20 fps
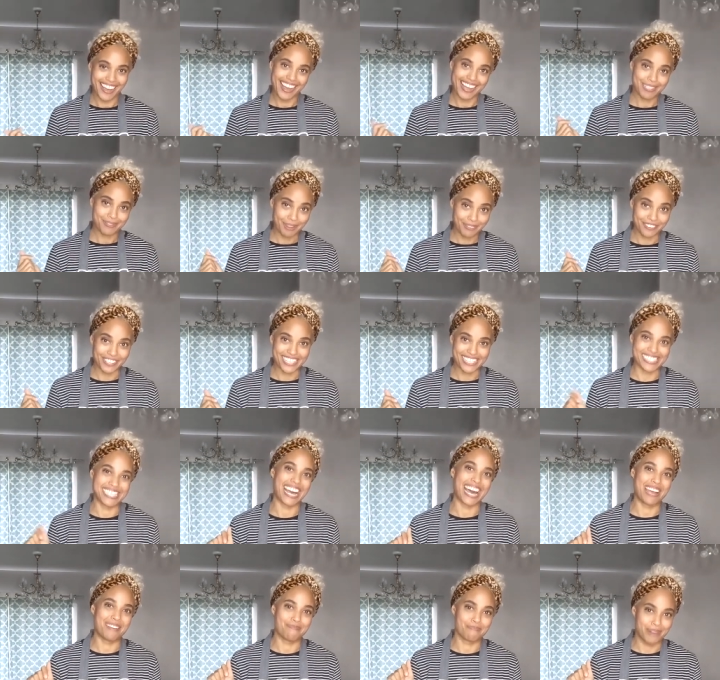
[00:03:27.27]
It's my first
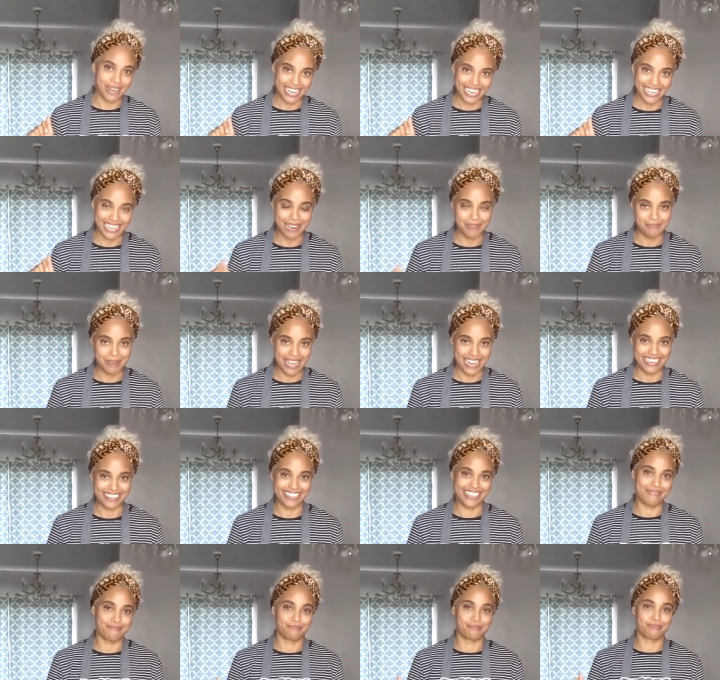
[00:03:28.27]
time breaking a bank
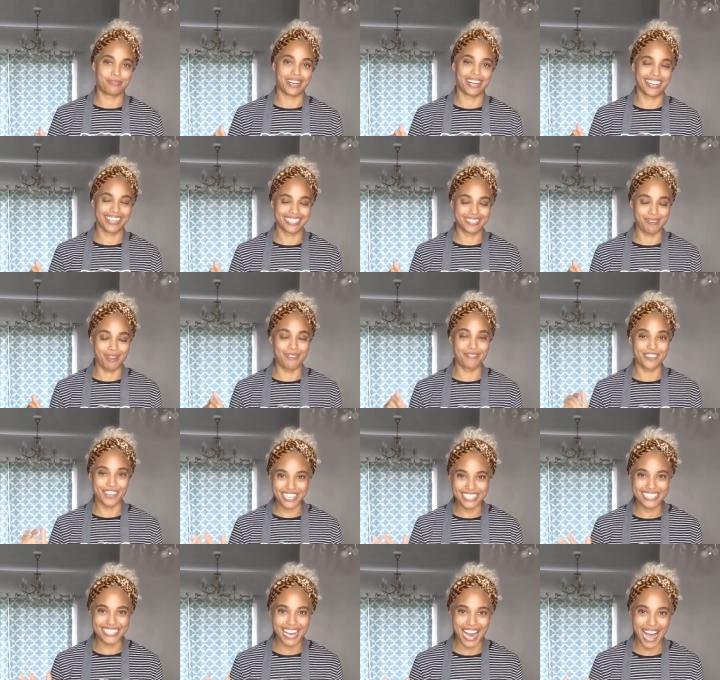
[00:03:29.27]
it's my
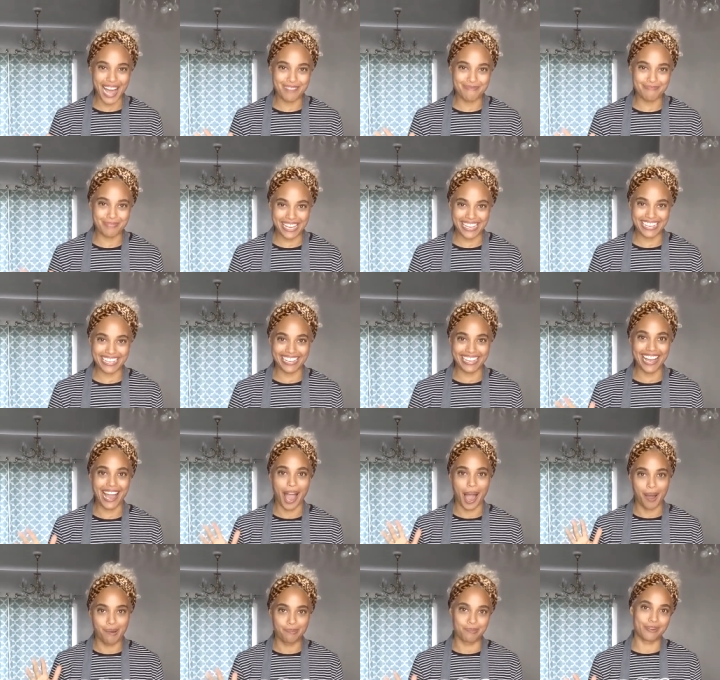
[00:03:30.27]
first time baking
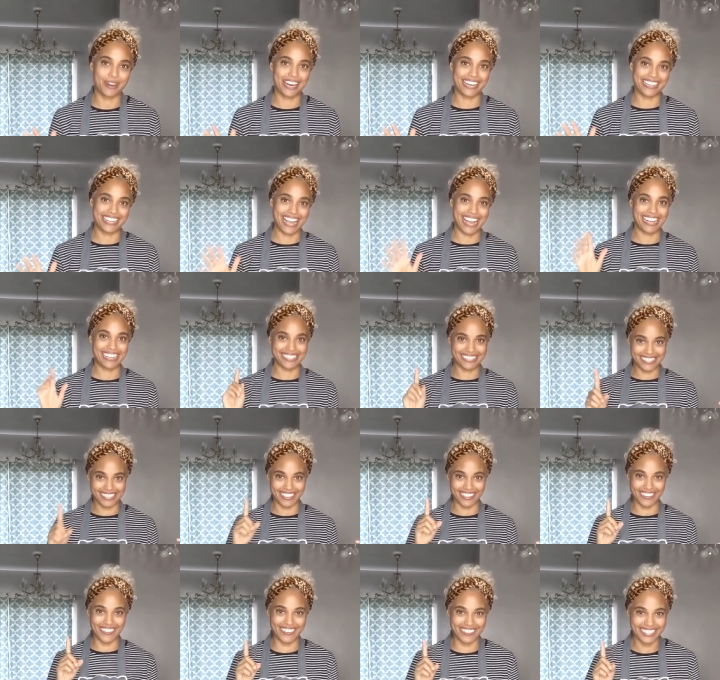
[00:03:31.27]
a brain cake,
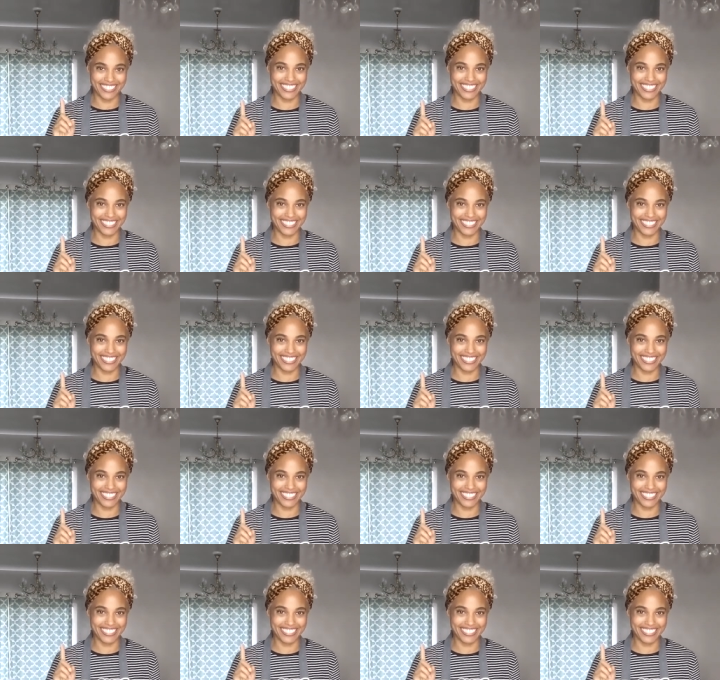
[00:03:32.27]
so